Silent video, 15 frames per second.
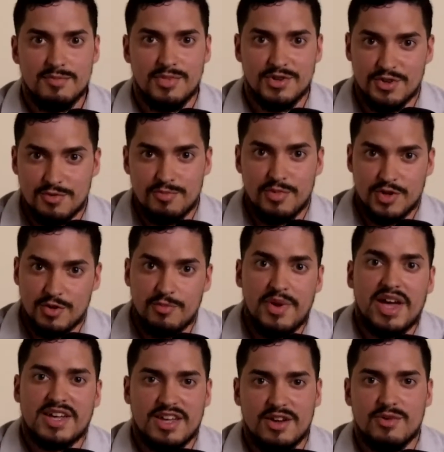But, you, but you're
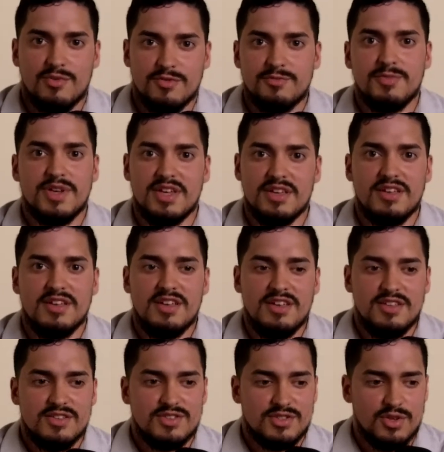back here with me.
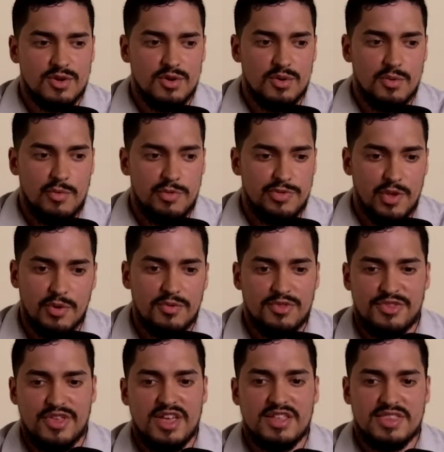So don't
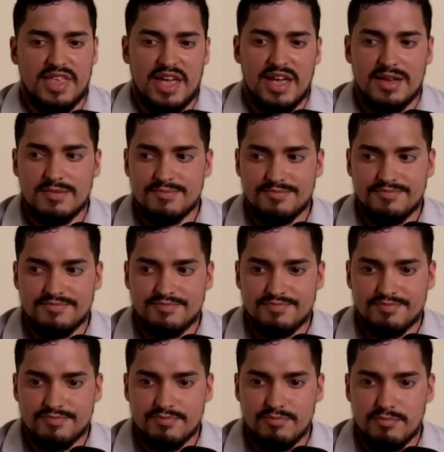think that
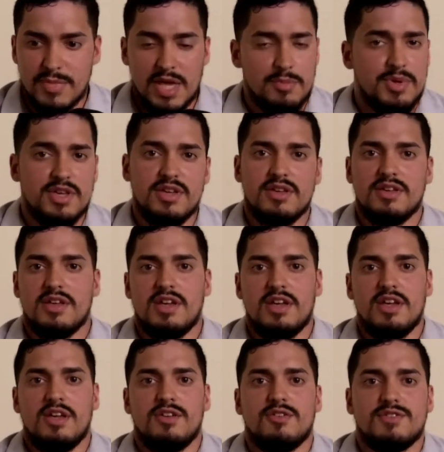maybe
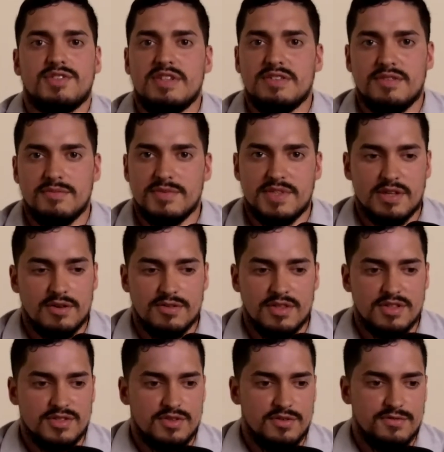in your season of
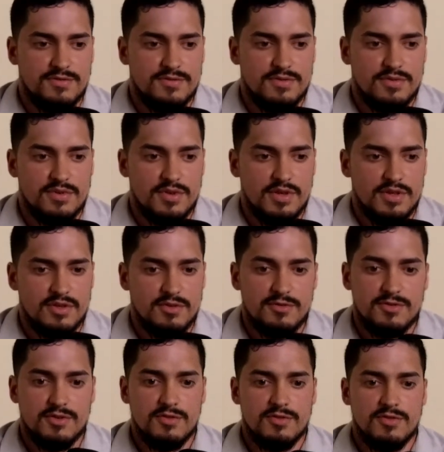singleness, you've,
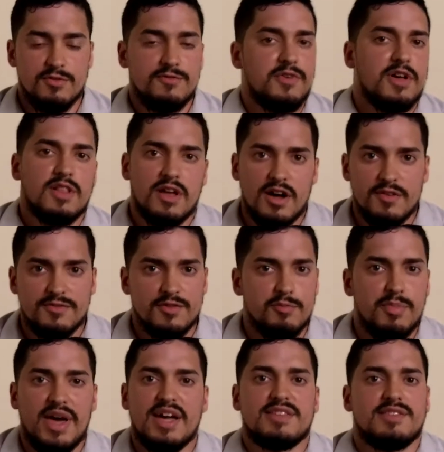you've, you, you fell off, you
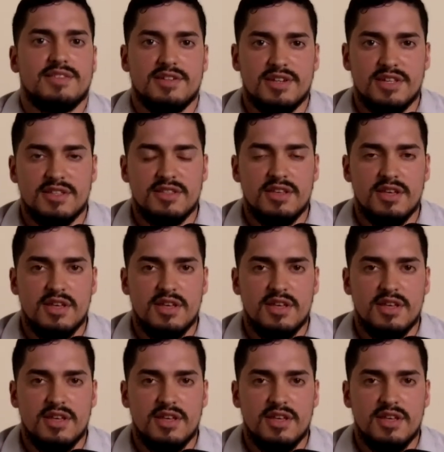backslided,